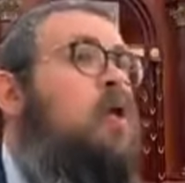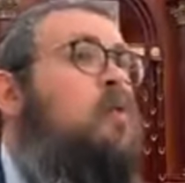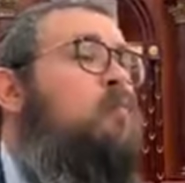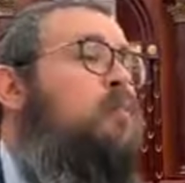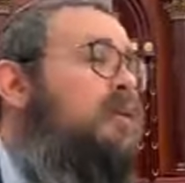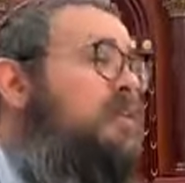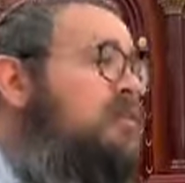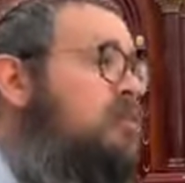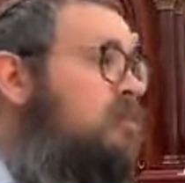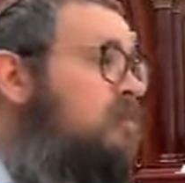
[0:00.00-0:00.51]

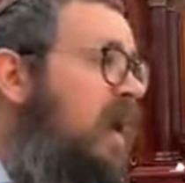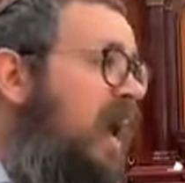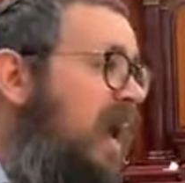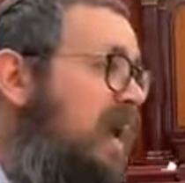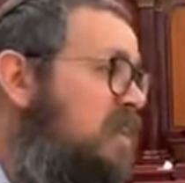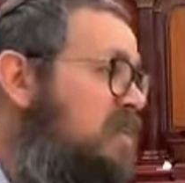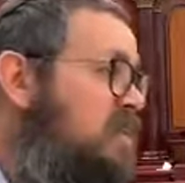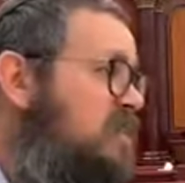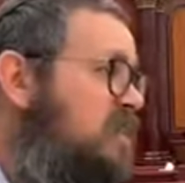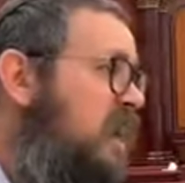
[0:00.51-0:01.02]
But to
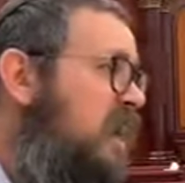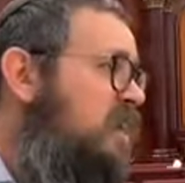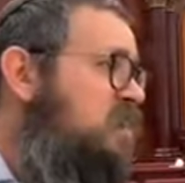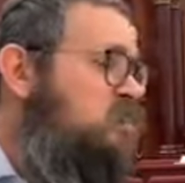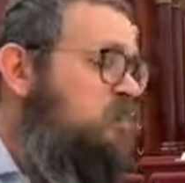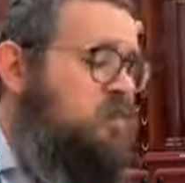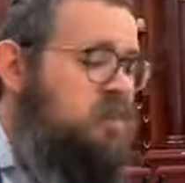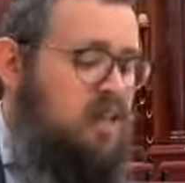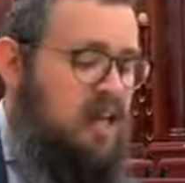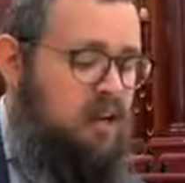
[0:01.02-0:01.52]
access
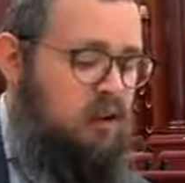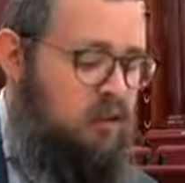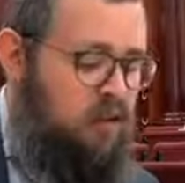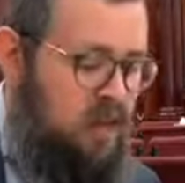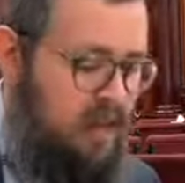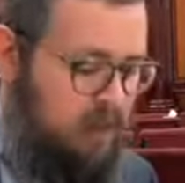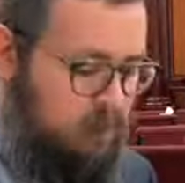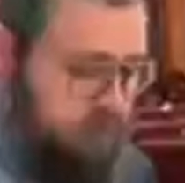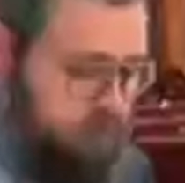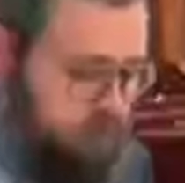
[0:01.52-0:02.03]
atzmus, that only
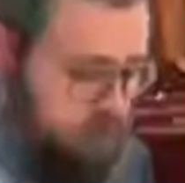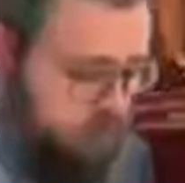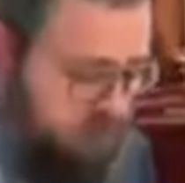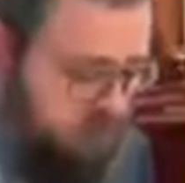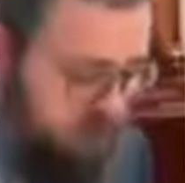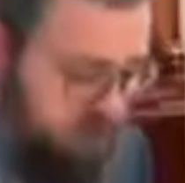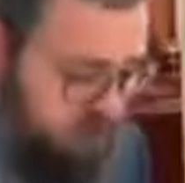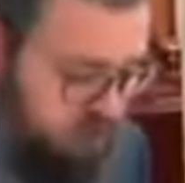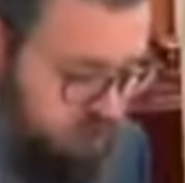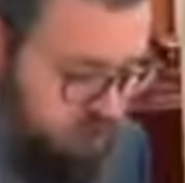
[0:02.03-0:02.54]
happens
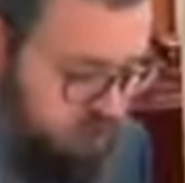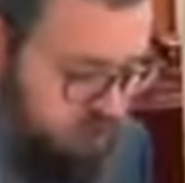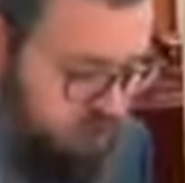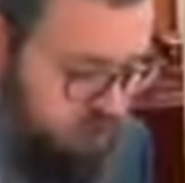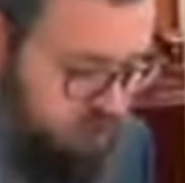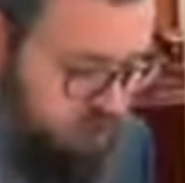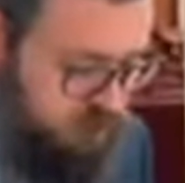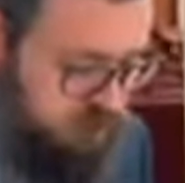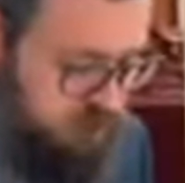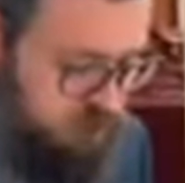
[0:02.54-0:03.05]
through
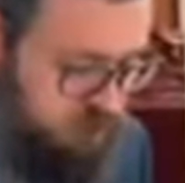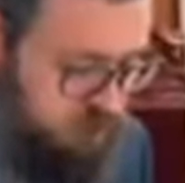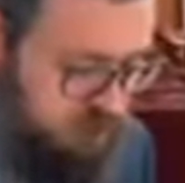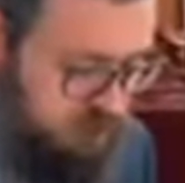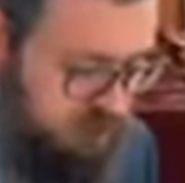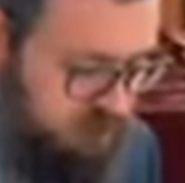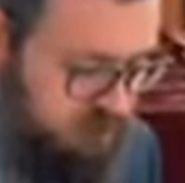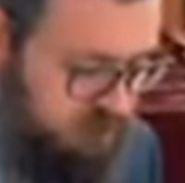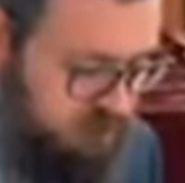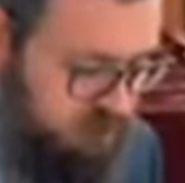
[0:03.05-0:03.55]

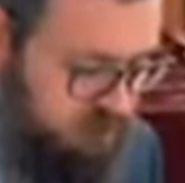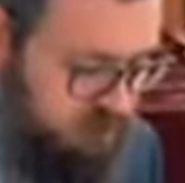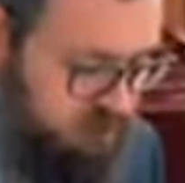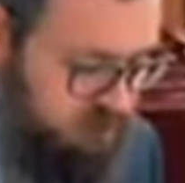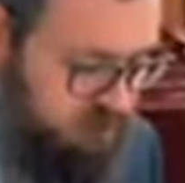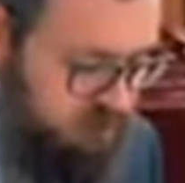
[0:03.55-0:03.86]
mitzvahs.